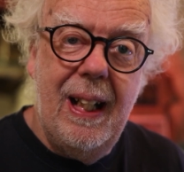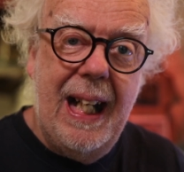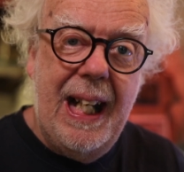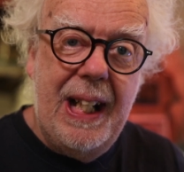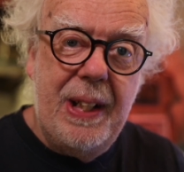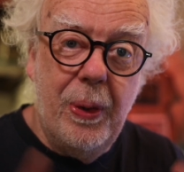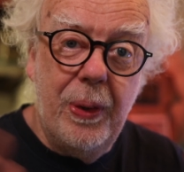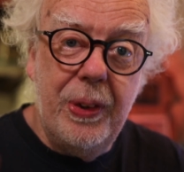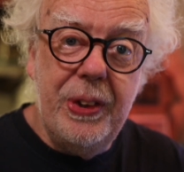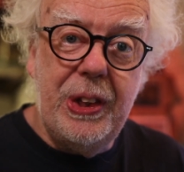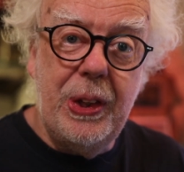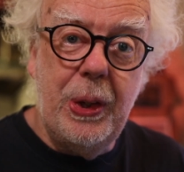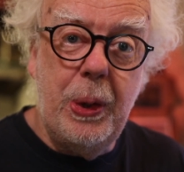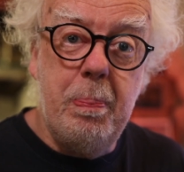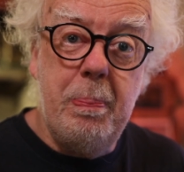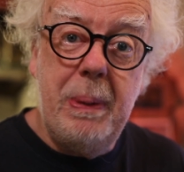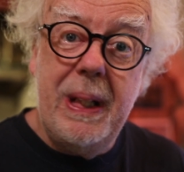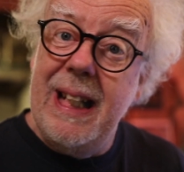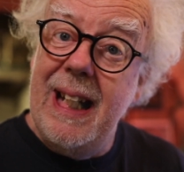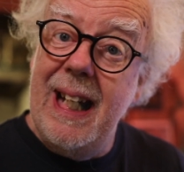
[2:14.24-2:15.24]
and also
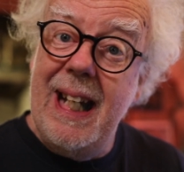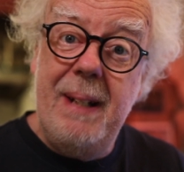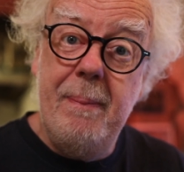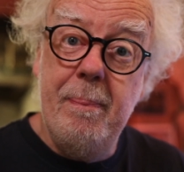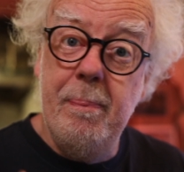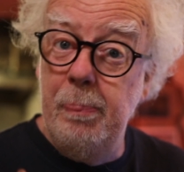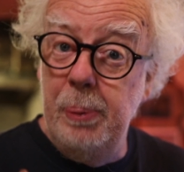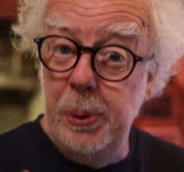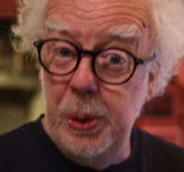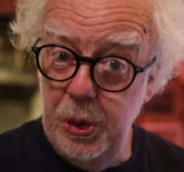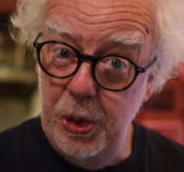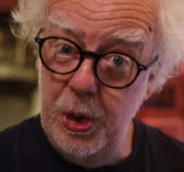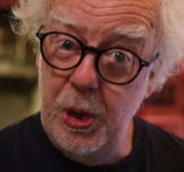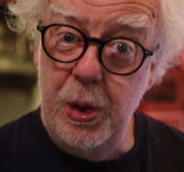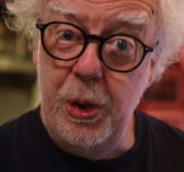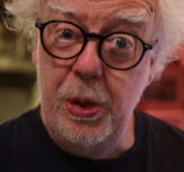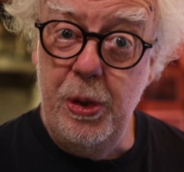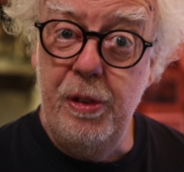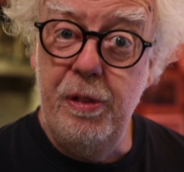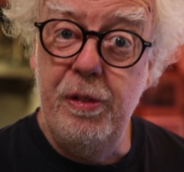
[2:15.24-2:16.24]
be
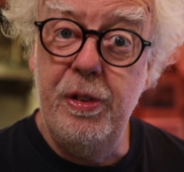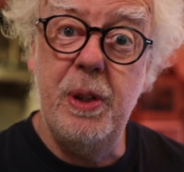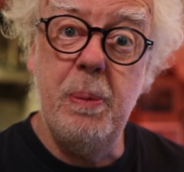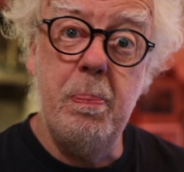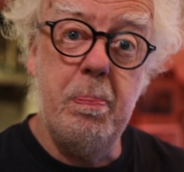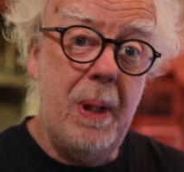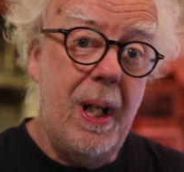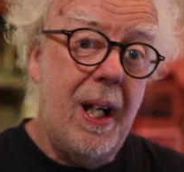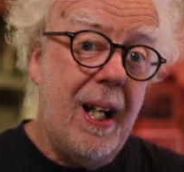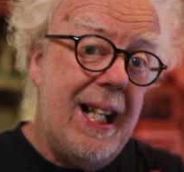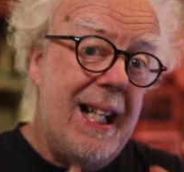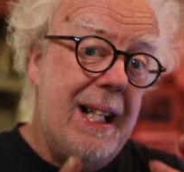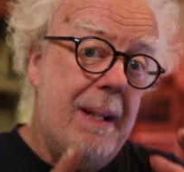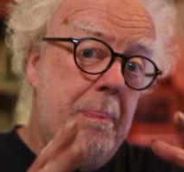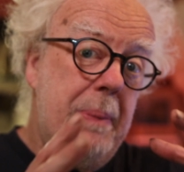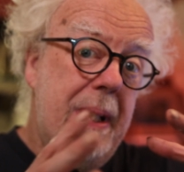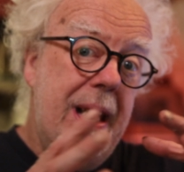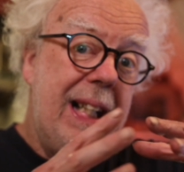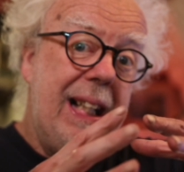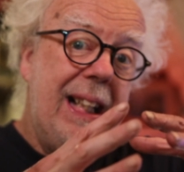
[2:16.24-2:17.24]
improved by
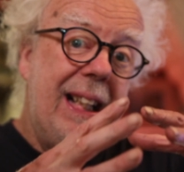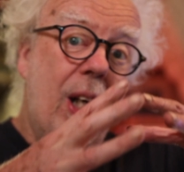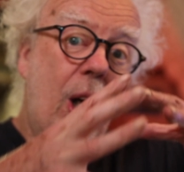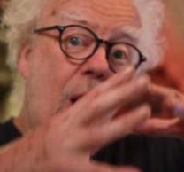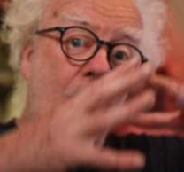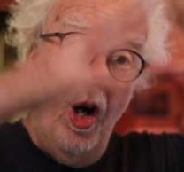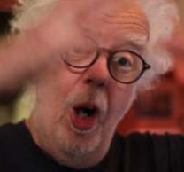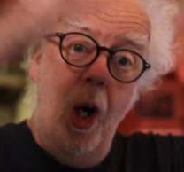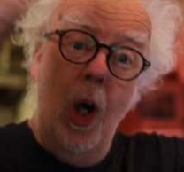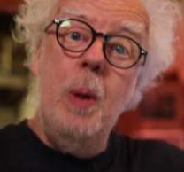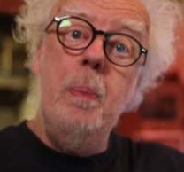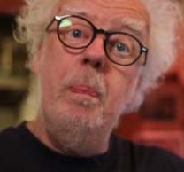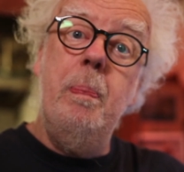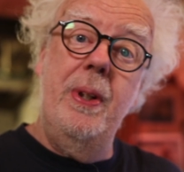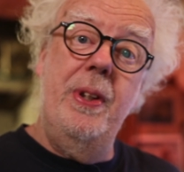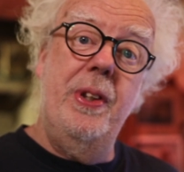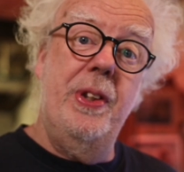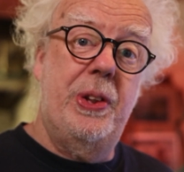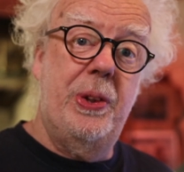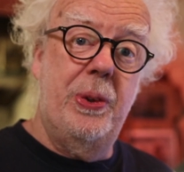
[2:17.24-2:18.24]
being
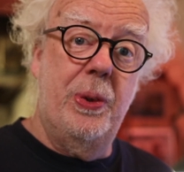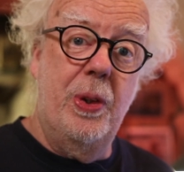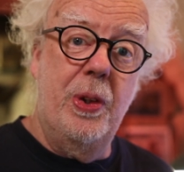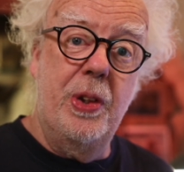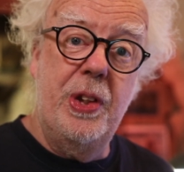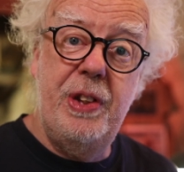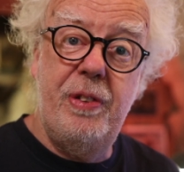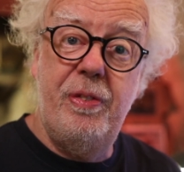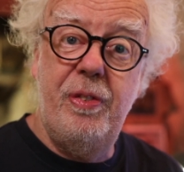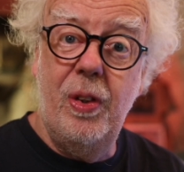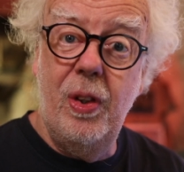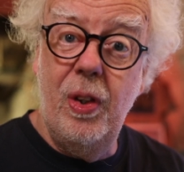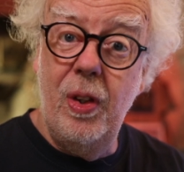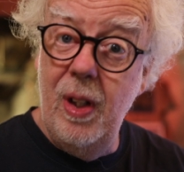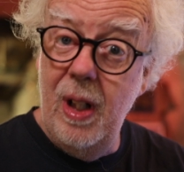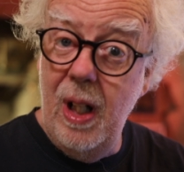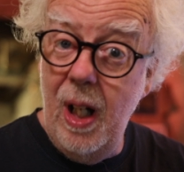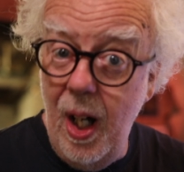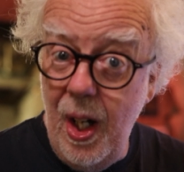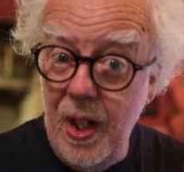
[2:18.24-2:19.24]
open source
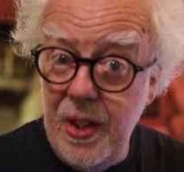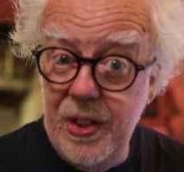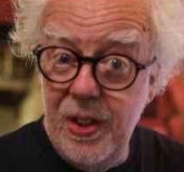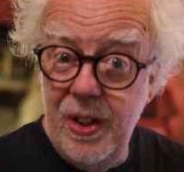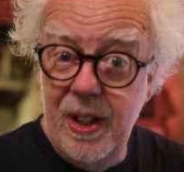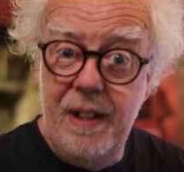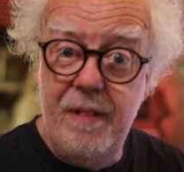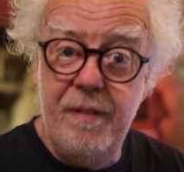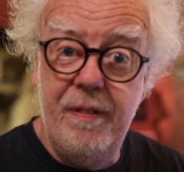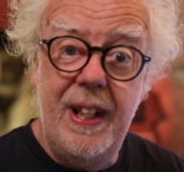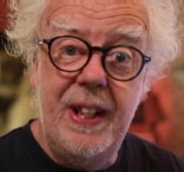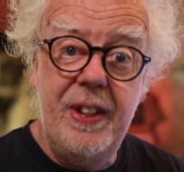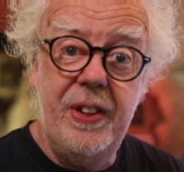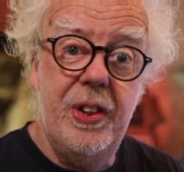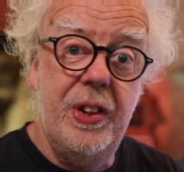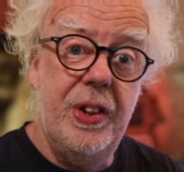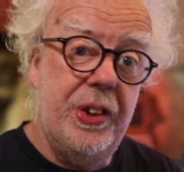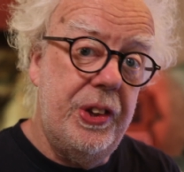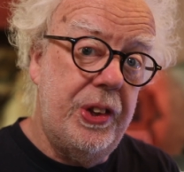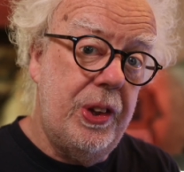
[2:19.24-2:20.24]
for other
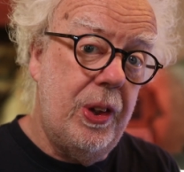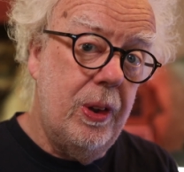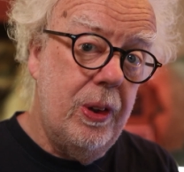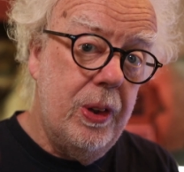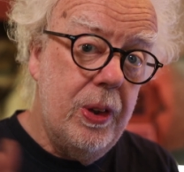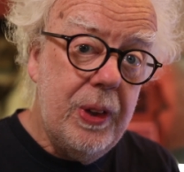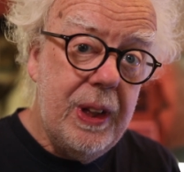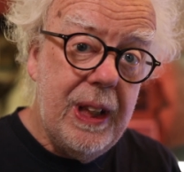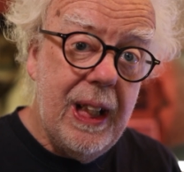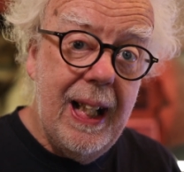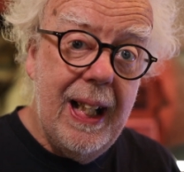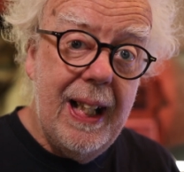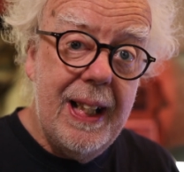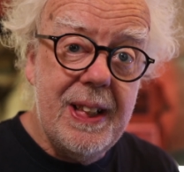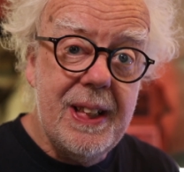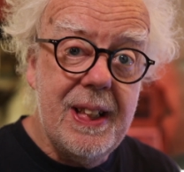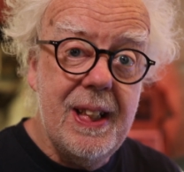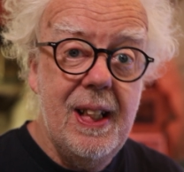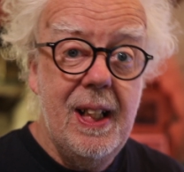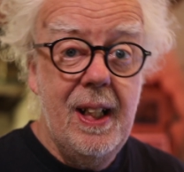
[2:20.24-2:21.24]
inventors to look
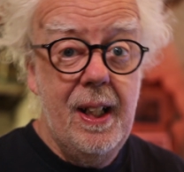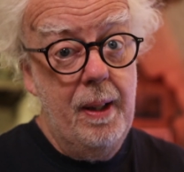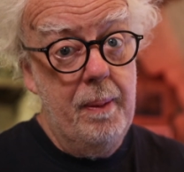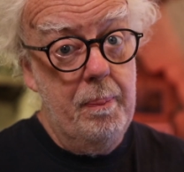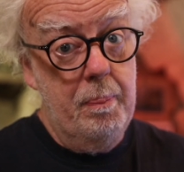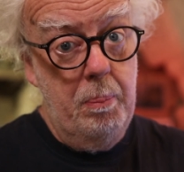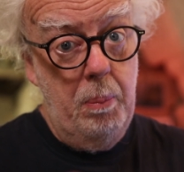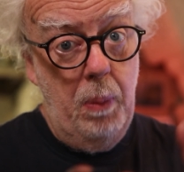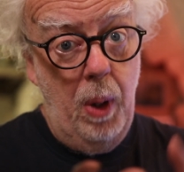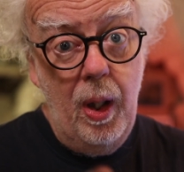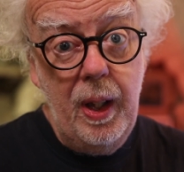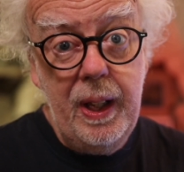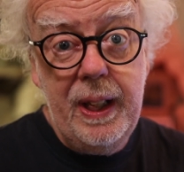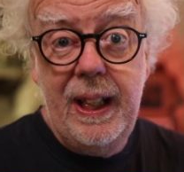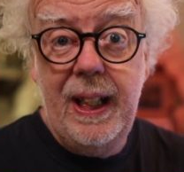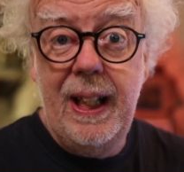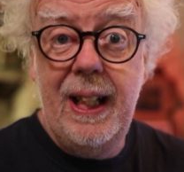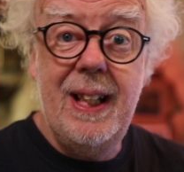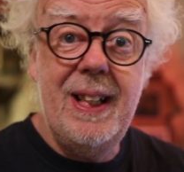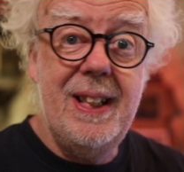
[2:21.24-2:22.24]
at,
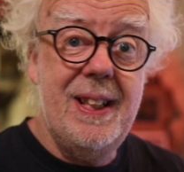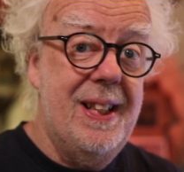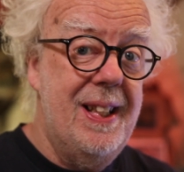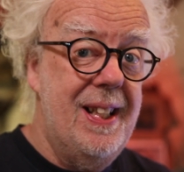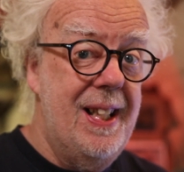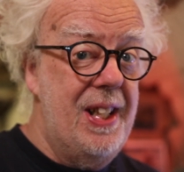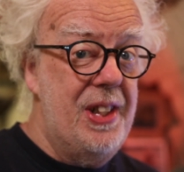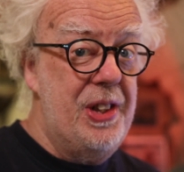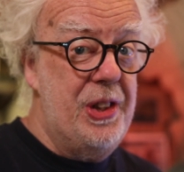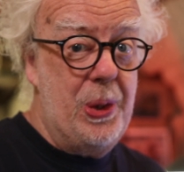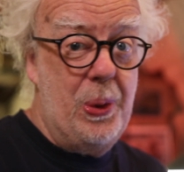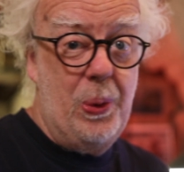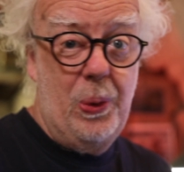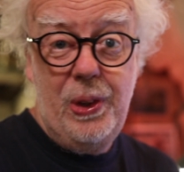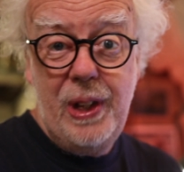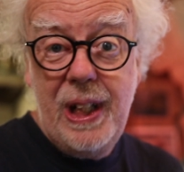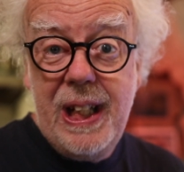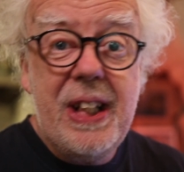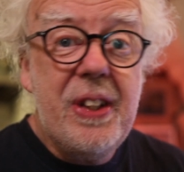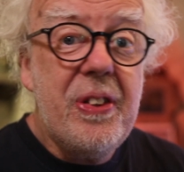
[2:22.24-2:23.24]
market, do
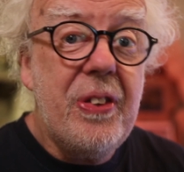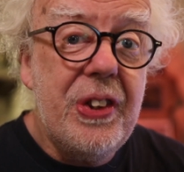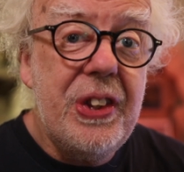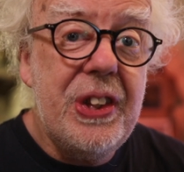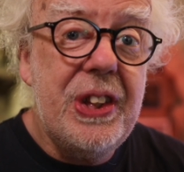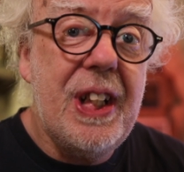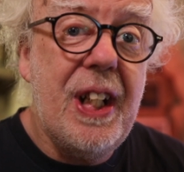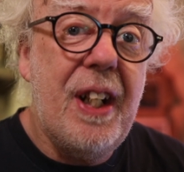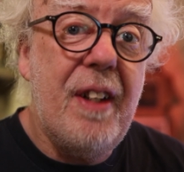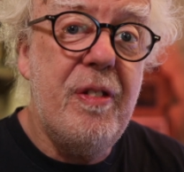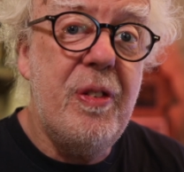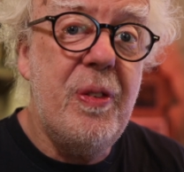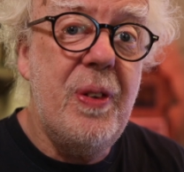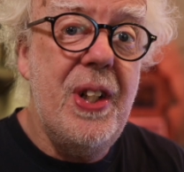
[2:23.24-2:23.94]
legal stuff